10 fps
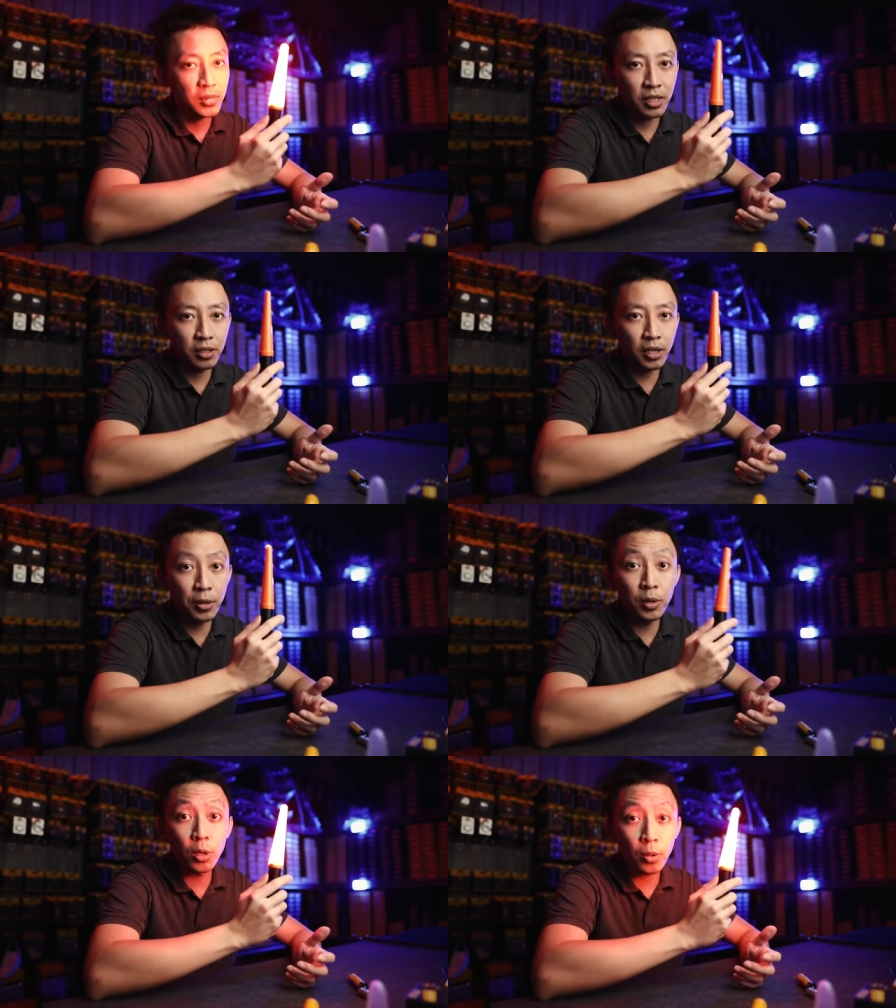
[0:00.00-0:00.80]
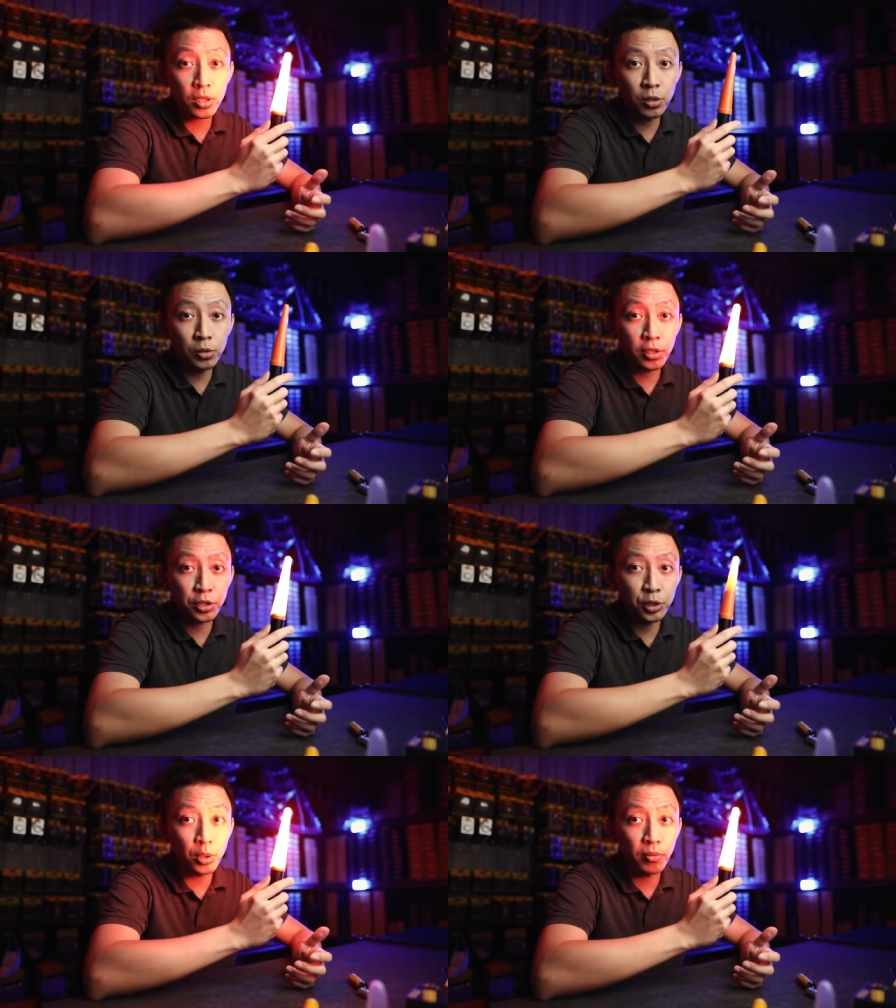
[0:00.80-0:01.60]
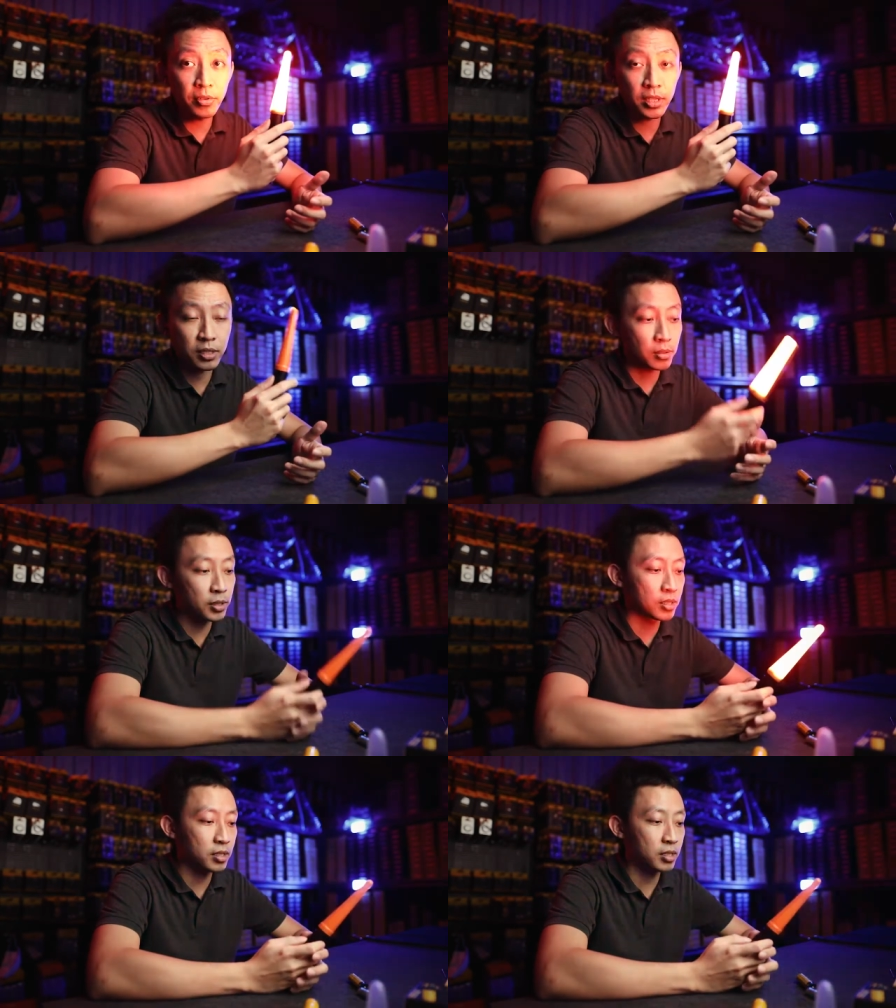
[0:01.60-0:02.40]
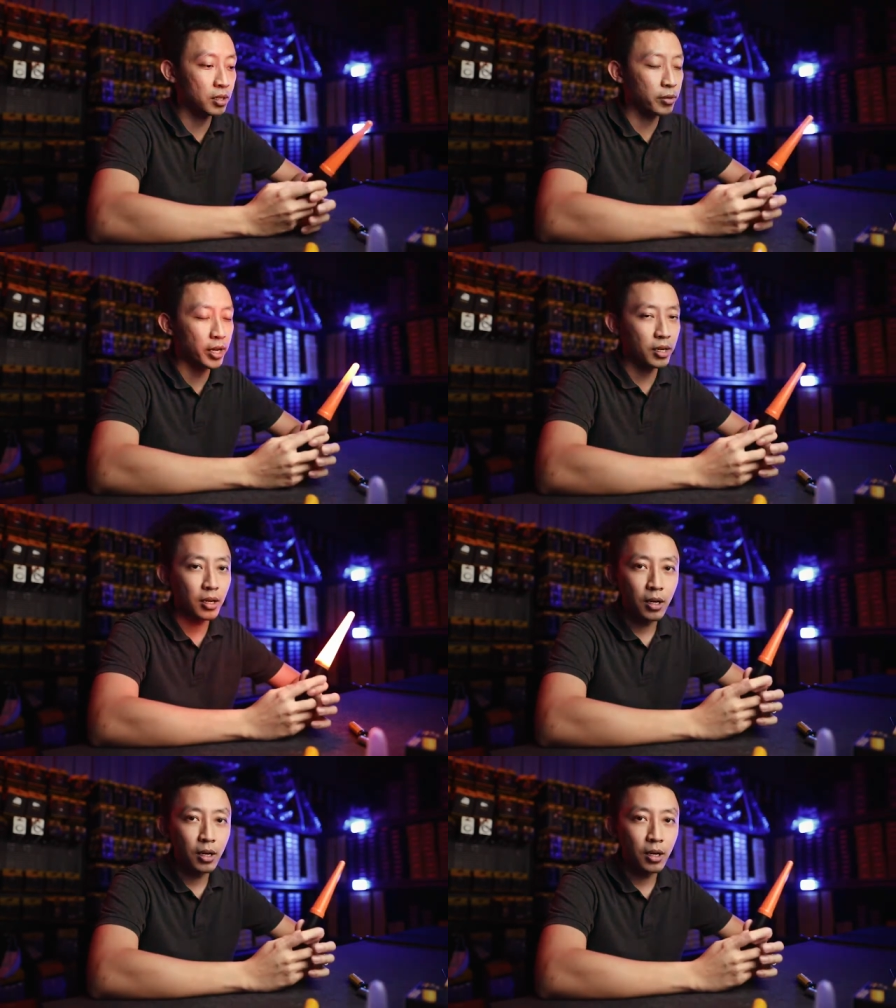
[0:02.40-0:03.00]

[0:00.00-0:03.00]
50, it will always go to your strobe first. So this is a great